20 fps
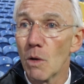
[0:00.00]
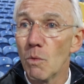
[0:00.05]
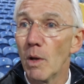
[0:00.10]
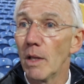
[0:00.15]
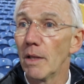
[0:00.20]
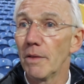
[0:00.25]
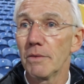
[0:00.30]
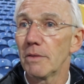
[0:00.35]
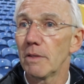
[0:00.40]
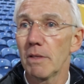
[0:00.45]

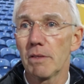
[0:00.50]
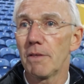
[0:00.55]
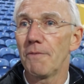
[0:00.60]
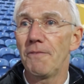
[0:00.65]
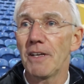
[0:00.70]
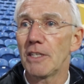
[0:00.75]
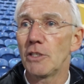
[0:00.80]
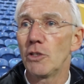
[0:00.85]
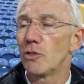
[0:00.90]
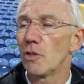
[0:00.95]
Well, the
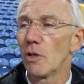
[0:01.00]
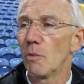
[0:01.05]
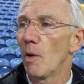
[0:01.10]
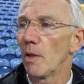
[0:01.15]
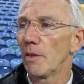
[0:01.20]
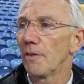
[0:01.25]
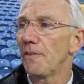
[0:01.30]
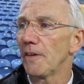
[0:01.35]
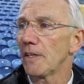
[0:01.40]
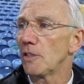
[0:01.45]
fixtures are
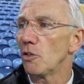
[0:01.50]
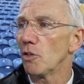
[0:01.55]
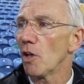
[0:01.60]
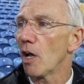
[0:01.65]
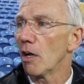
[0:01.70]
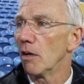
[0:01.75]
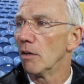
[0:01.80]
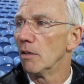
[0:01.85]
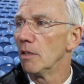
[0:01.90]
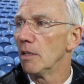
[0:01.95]
what the fixtures
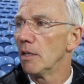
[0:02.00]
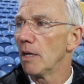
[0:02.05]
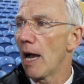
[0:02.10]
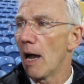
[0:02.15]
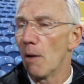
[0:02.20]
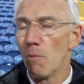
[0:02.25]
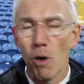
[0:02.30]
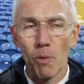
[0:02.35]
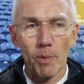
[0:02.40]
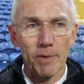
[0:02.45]
are.
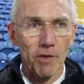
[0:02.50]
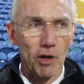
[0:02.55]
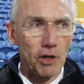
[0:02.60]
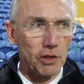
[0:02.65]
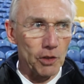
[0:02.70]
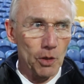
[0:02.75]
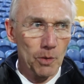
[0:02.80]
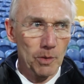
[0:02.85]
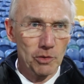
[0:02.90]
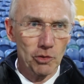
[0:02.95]
And what we've got
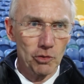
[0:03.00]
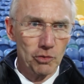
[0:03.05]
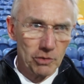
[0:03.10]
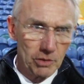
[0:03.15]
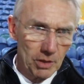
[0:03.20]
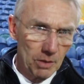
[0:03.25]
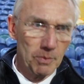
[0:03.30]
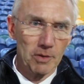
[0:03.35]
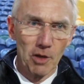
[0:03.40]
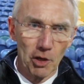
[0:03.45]
to do is
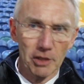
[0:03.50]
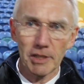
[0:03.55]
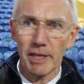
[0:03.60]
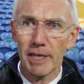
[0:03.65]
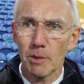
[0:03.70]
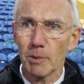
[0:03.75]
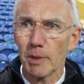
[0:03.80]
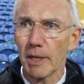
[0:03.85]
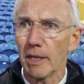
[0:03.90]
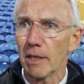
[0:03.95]
just, we've got to
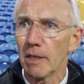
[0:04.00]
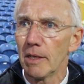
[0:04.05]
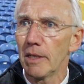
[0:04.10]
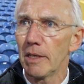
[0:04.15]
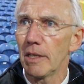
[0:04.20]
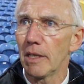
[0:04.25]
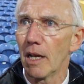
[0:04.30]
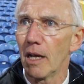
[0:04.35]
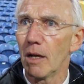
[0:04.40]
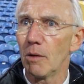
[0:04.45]
deal with it,
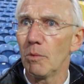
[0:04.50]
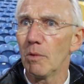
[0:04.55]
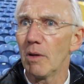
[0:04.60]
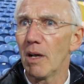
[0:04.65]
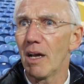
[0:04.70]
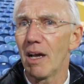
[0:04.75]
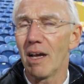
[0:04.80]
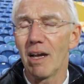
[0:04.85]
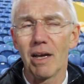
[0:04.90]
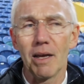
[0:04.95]
you know.
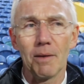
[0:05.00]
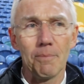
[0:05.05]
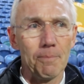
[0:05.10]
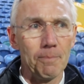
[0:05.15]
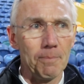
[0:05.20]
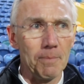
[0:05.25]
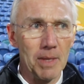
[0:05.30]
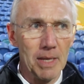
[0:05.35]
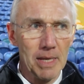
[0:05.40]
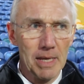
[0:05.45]

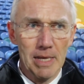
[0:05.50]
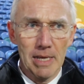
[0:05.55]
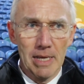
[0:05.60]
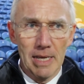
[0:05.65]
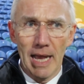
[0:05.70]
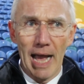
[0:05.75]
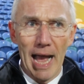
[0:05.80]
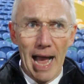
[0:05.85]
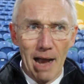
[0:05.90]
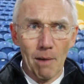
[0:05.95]

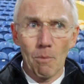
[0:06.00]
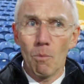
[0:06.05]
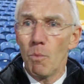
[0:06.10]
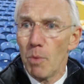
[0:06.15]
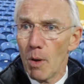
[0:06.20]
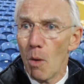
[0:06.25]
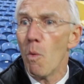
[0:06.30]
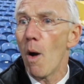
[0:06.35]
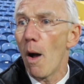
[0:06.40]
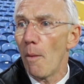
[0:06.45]

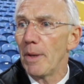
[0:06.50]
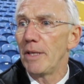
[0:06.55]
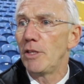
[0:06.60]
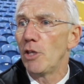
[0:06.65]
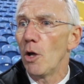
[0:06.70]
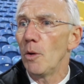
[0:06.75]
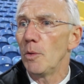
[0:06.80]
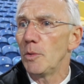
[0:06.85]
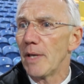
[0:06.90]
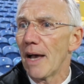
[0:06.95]
What we
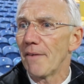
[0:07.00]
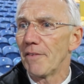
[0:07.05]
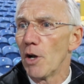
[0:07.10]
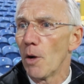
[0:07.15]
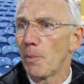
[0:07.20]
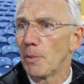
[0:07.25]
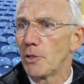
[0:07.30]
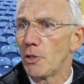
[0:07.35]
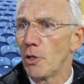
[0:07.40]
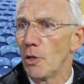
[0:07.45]
do is we have an
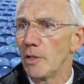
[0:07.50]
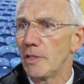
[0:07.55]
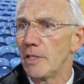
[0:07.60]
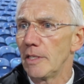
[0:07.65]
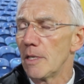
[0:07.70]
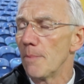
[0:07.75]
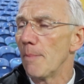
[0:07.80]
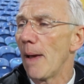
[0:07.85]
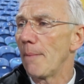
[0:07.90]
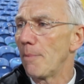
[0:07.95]

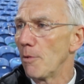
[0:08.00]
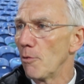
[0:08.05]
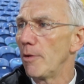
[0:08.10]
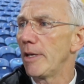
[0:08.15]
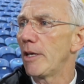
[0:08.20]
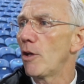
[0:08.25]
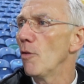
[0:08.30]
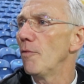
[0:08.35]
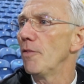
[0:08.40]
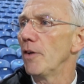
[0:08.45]
opportunity to maybe
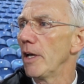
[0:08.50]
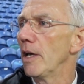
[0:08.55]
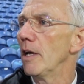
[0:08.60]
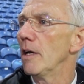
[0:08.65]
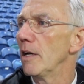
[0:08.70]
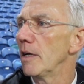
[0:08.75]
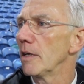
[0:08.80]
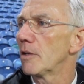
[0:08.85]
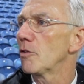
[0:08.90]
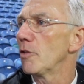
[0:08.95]
recover
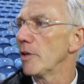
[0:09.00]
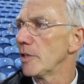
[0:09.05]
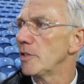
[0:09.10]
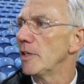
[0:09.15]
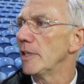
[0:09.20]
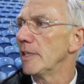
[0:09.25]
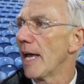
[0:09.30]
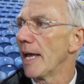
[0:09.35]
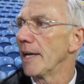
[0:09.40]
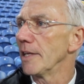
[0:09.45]
a
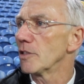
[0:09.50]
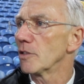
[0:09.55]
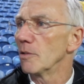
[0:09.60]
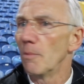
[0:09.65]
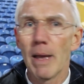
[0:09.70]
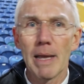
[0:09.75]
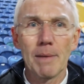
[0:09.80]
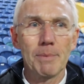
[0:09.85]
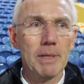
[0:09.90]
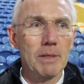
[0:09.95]
Christian Dennis. So
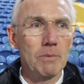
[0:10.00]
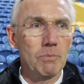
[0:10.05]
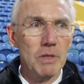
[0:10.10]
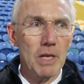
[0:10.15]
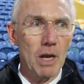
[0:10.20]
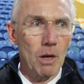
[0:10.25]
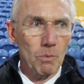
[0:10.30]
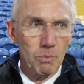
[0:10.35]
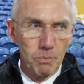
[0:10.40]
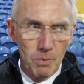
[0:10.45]
maybe,
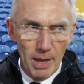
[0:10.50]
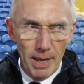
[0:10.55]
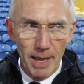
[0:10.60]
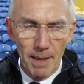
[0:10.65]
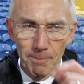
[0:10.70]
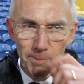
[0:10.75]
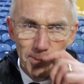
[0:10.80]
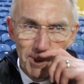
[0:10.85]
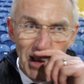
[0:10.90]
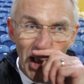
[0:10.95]
you
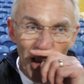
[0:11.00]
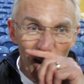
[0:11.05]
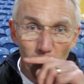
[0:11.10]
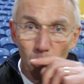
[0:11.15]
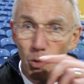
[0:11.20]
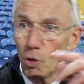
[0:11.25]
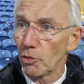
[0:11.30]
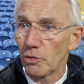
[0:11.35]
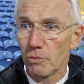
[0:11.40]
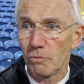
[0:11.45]
know, Connor
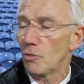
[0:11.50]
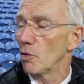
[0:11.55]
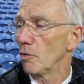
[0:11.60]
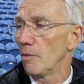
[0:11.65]
Wood